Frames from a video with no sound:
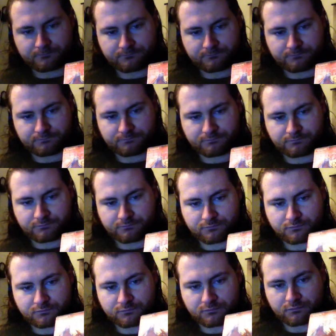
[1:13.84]

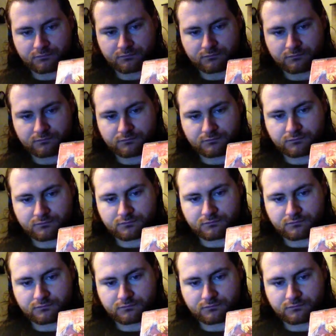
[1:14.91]
Nothing is said.